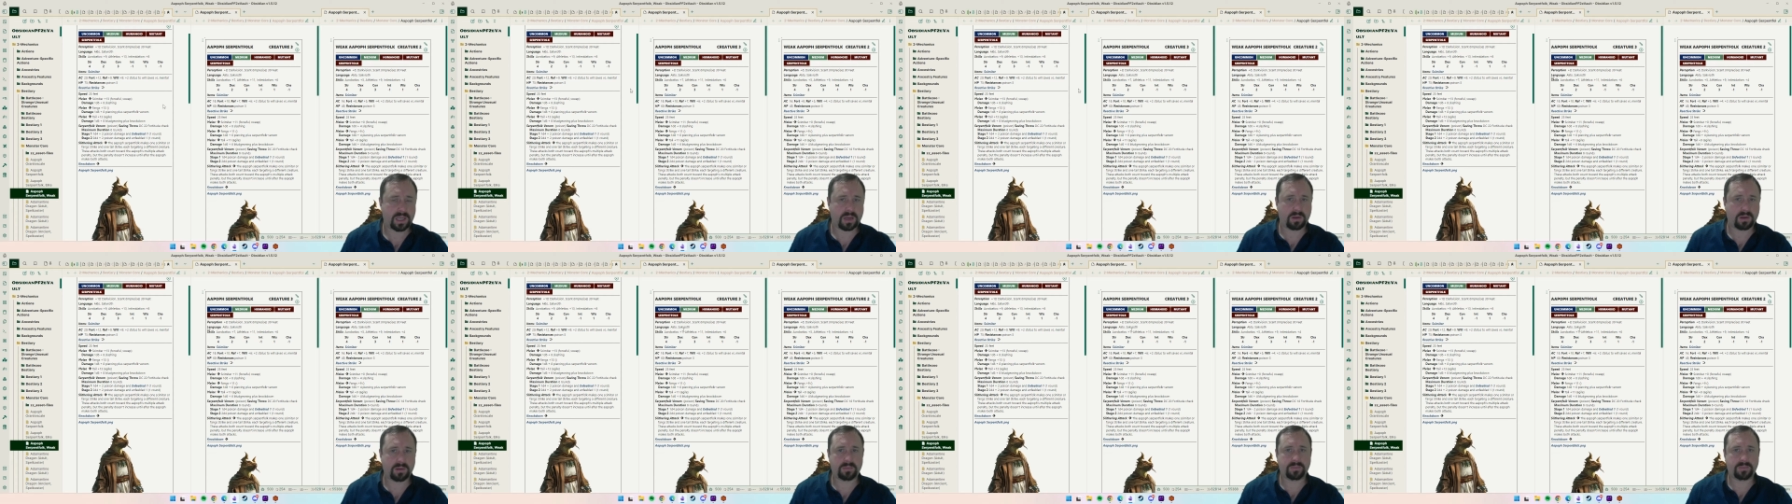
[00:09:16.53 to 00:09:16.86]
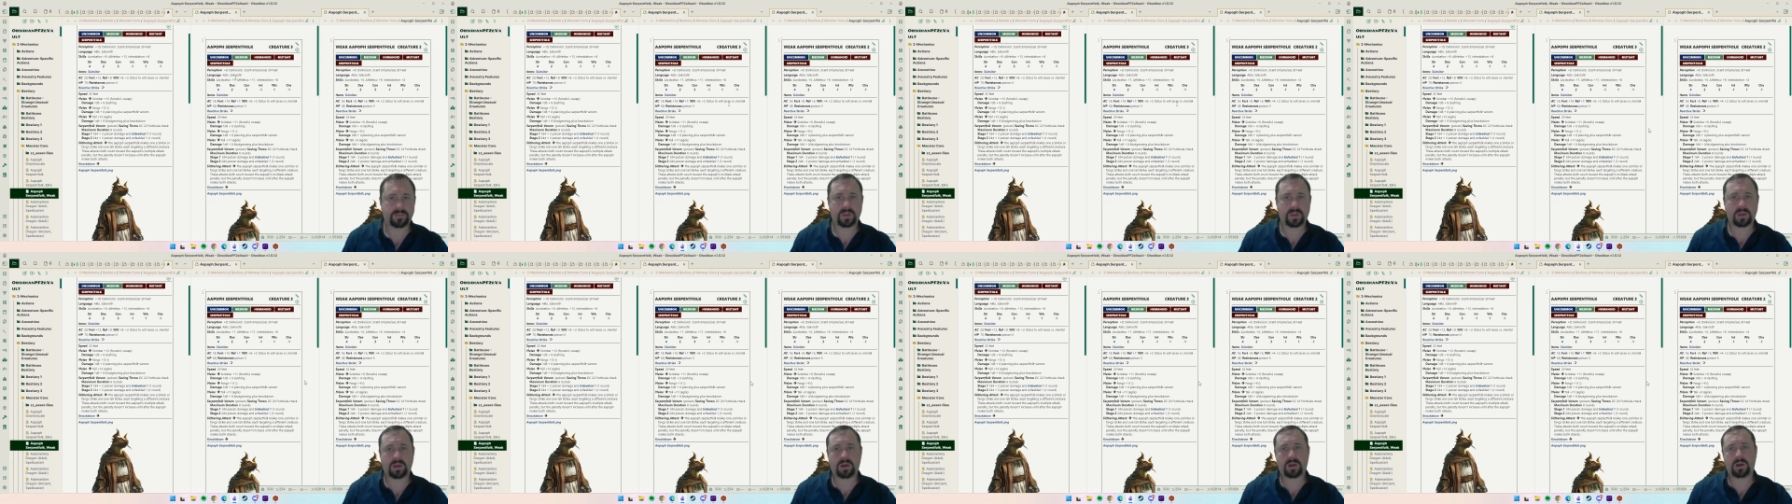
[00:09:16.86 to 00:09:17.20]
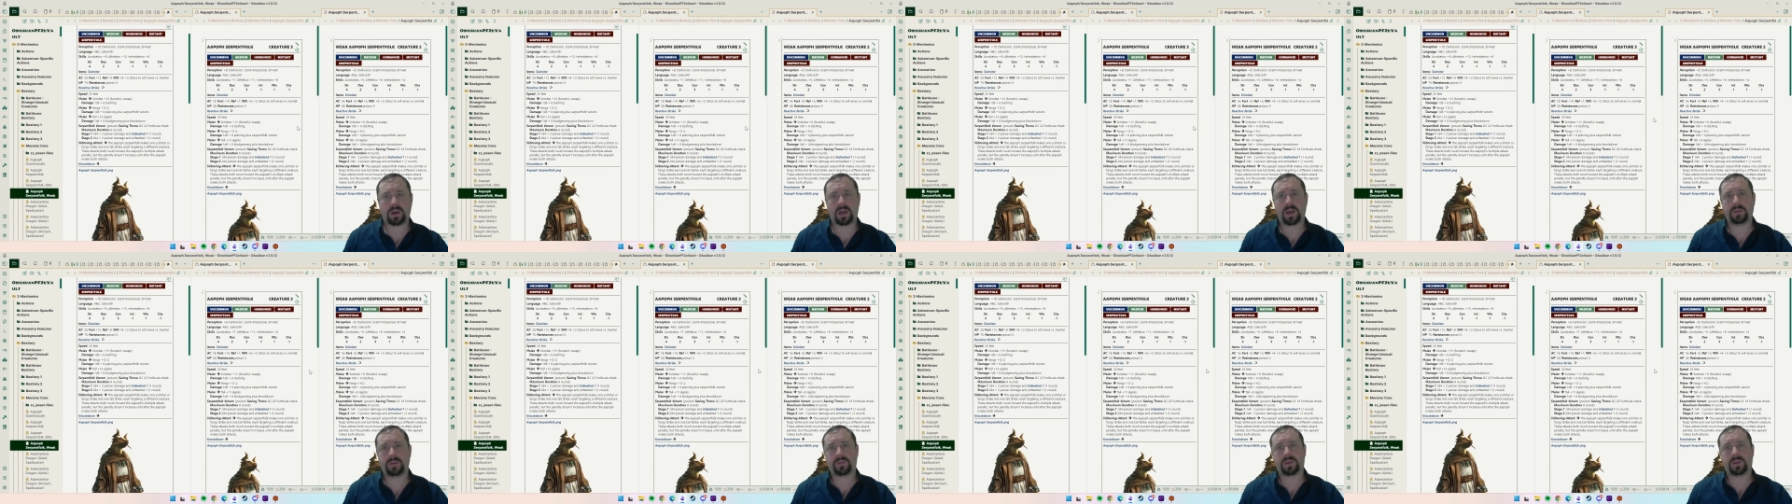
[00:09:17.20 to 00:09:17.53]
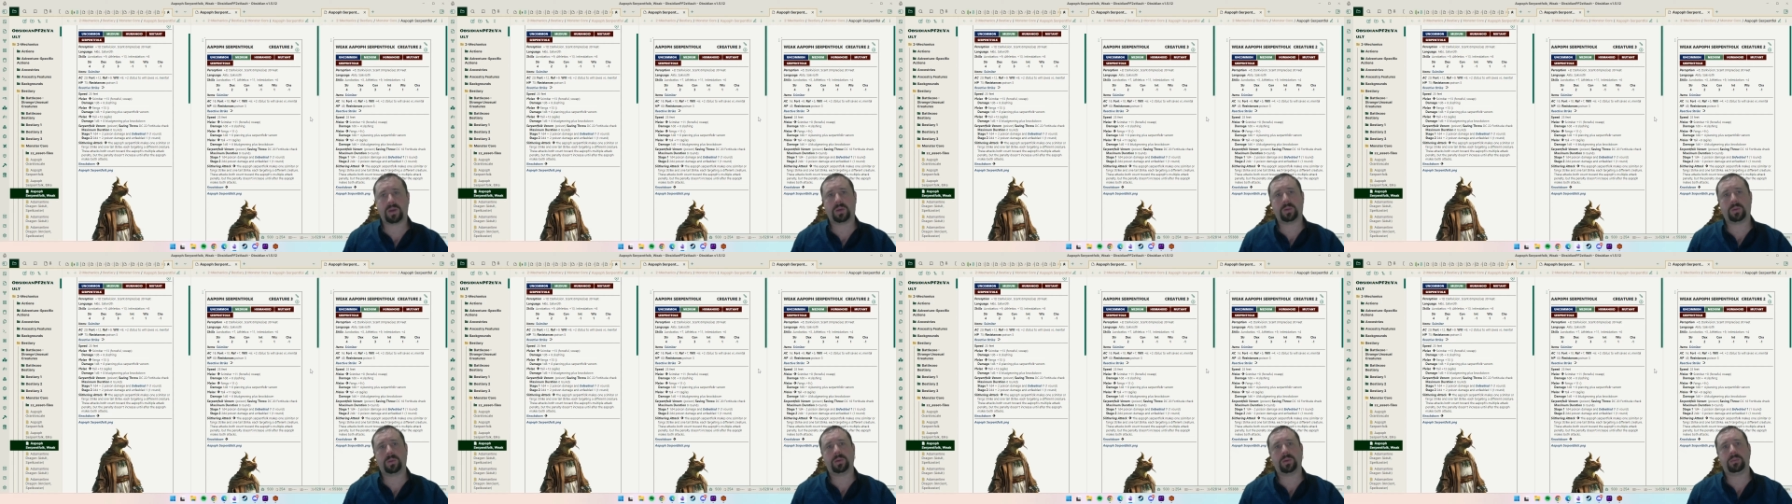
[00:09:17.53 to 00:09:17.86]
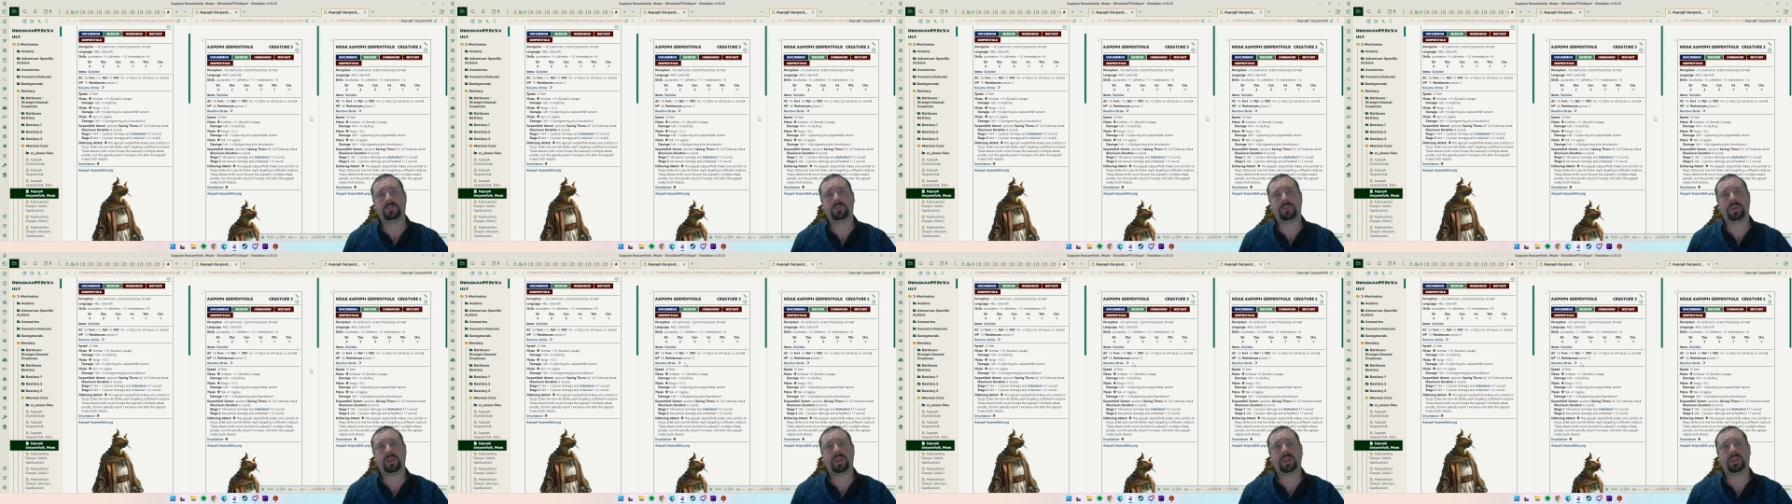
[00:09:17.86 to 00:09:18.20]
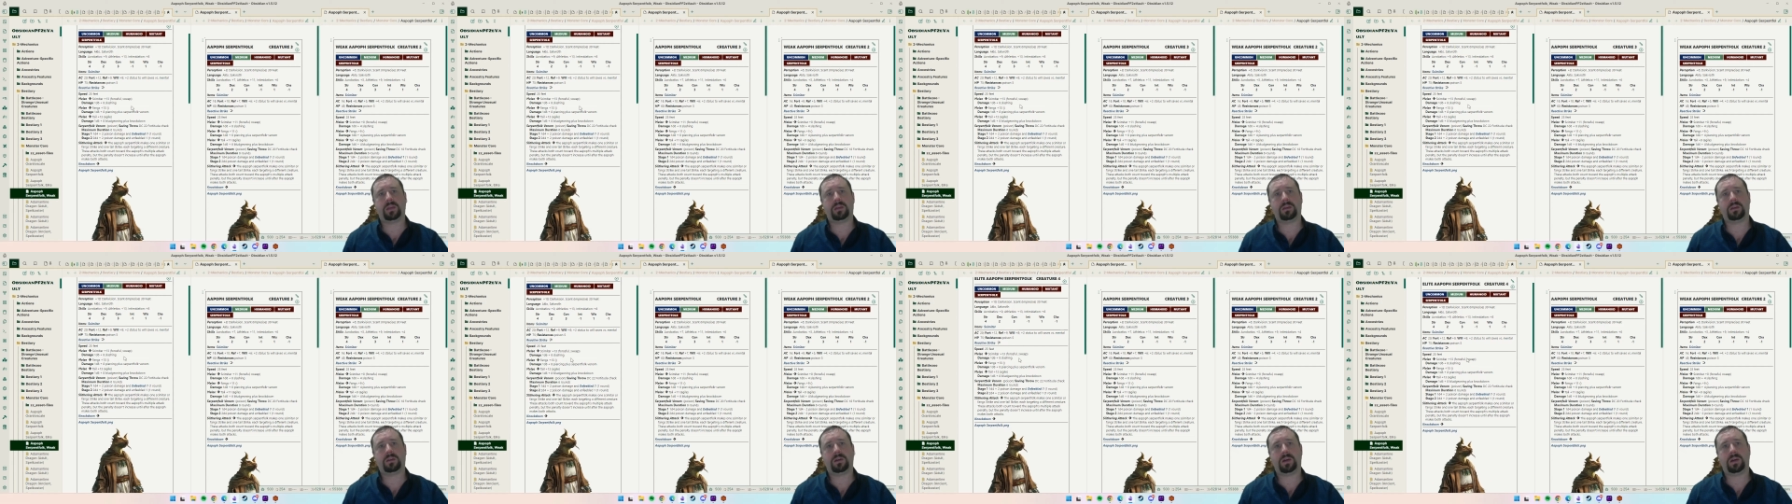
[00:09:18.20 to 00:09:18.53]
Now, I've got to
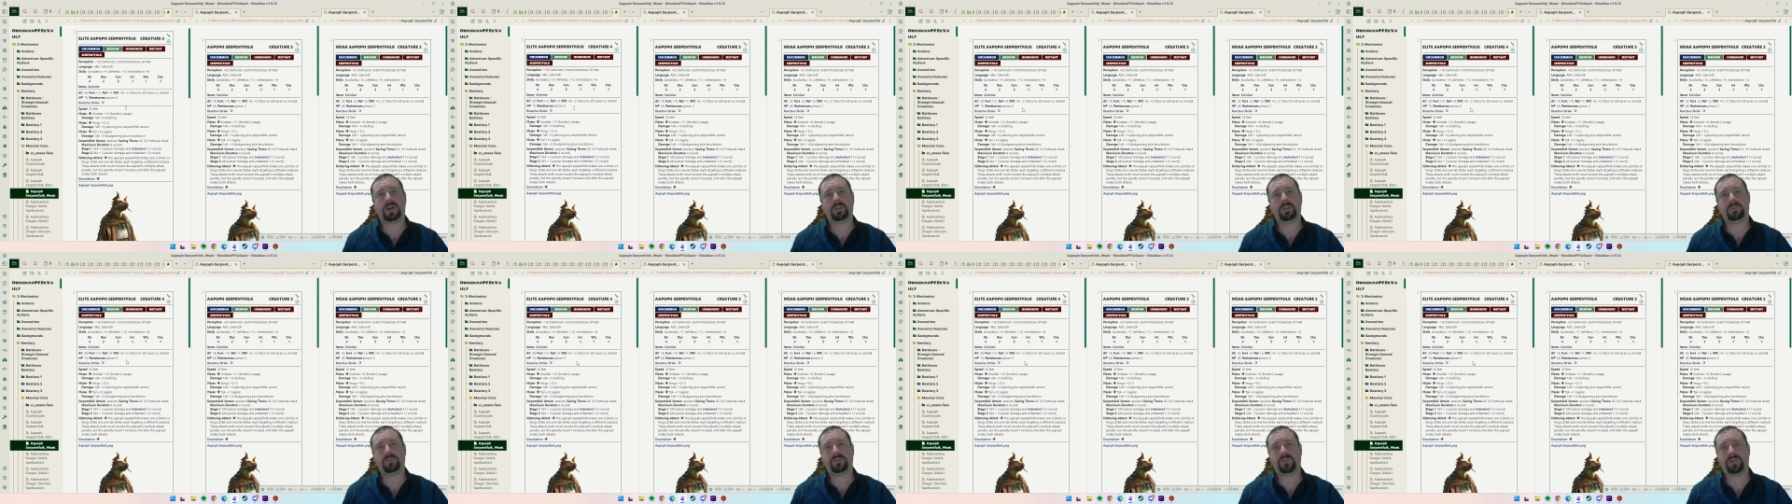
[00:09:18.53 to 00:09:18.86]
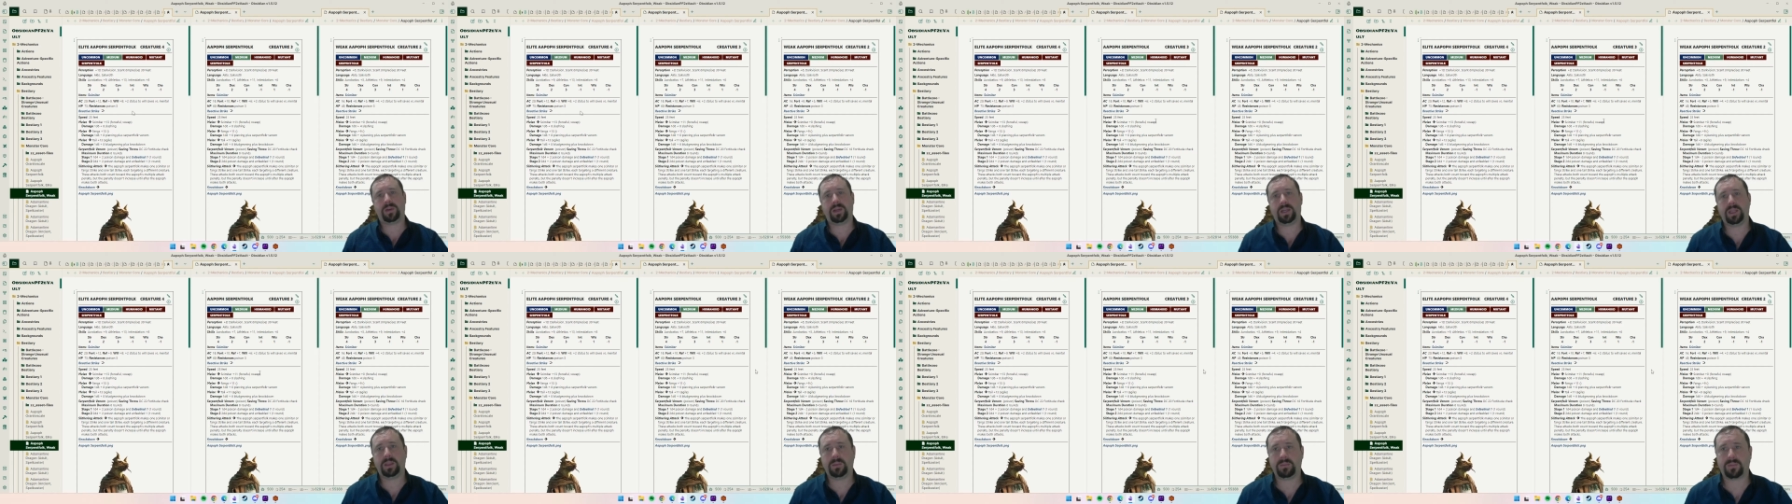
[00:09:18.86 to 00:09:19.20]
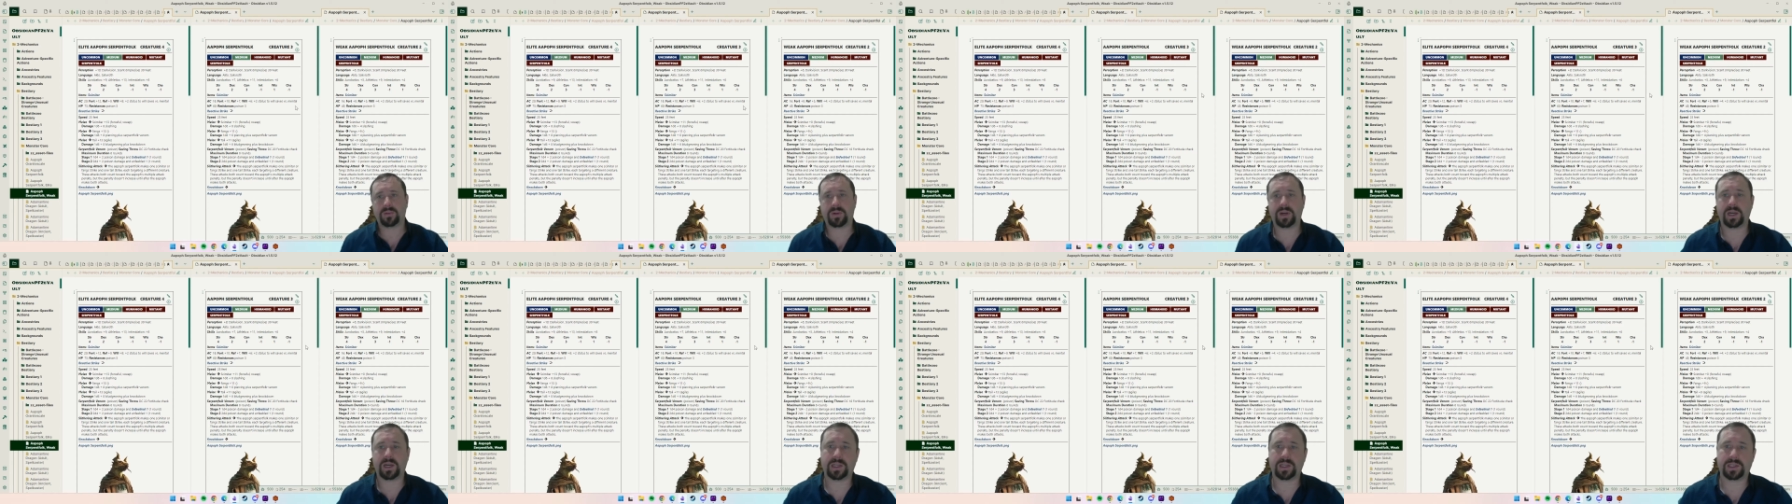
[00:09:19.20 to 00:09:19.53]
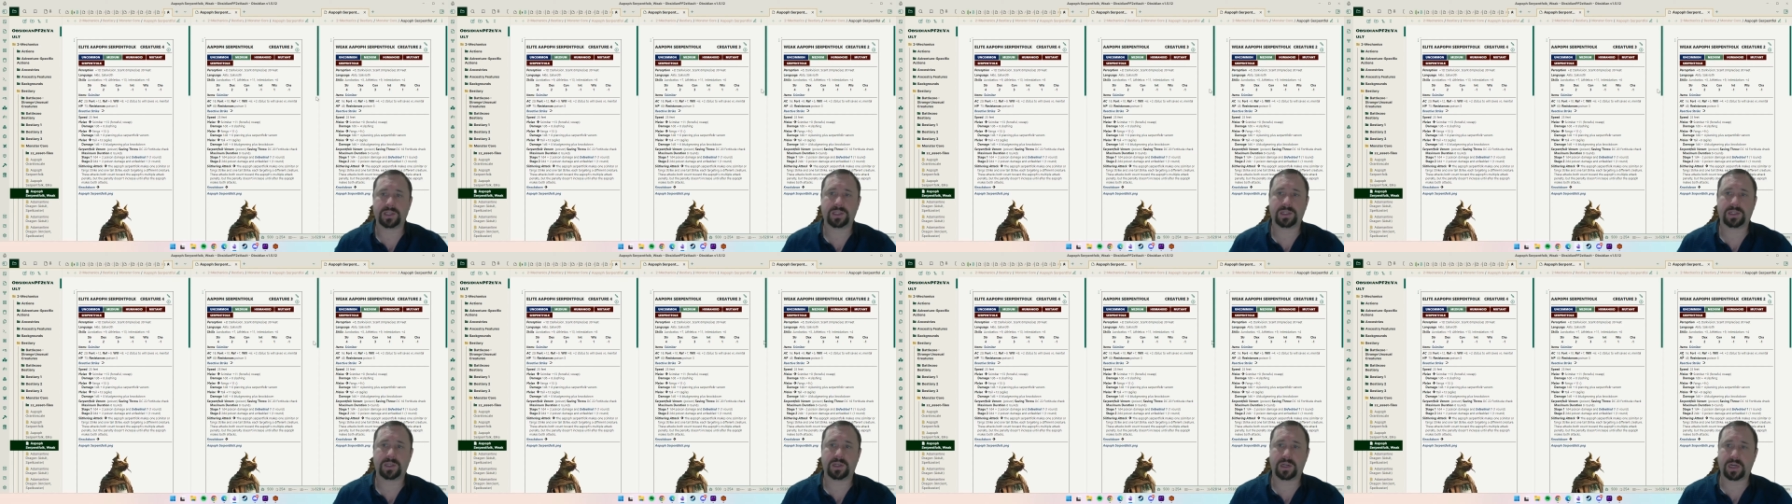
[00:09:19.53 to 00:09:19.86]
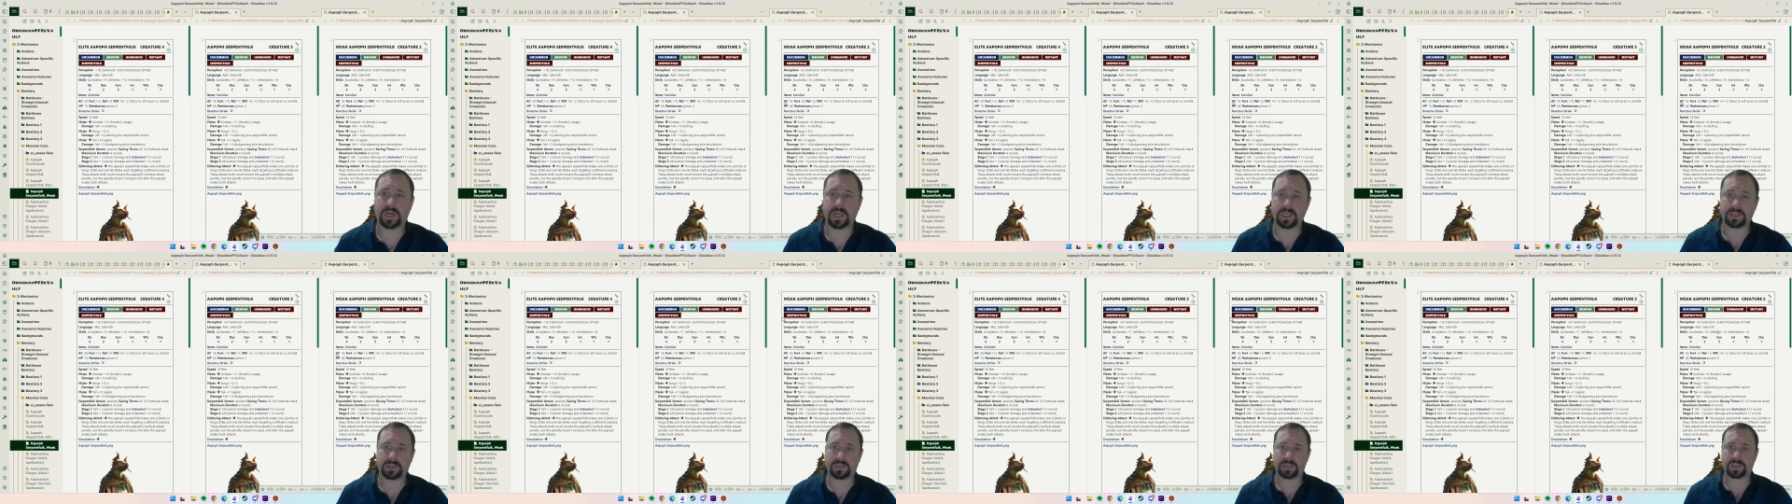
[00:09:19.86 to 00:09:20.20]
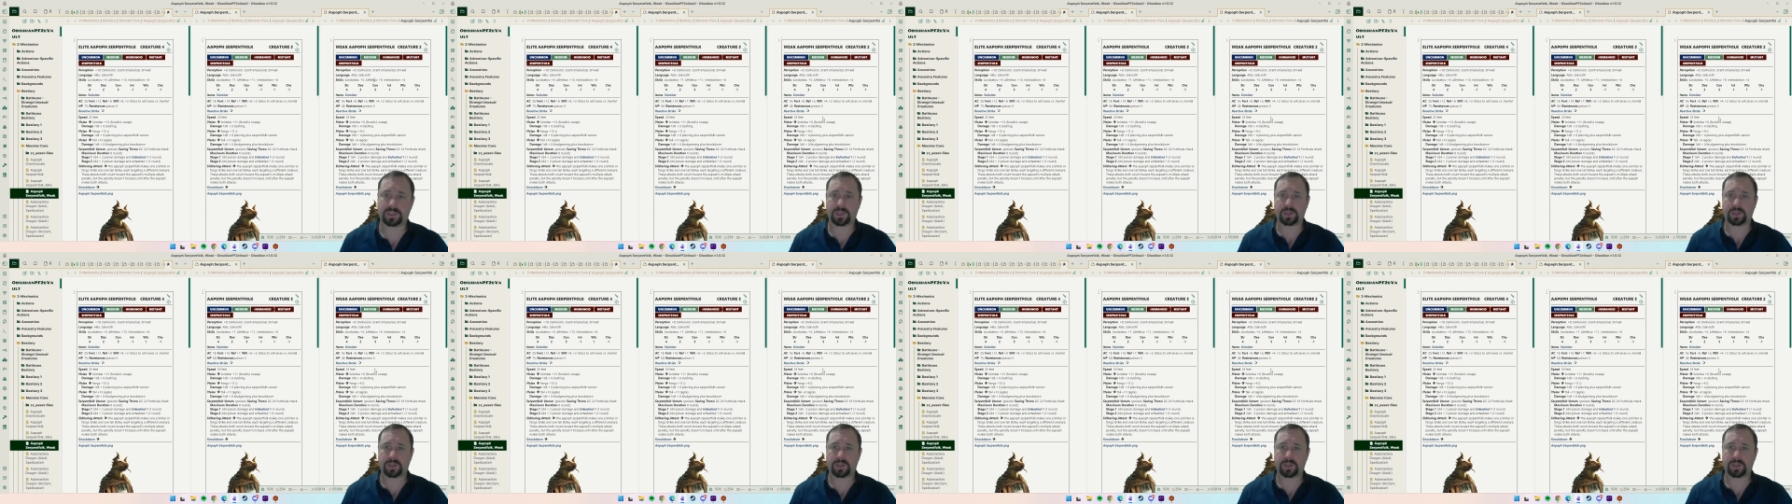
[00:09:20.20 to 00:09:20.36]
admit, I'm pretty impressed, all right?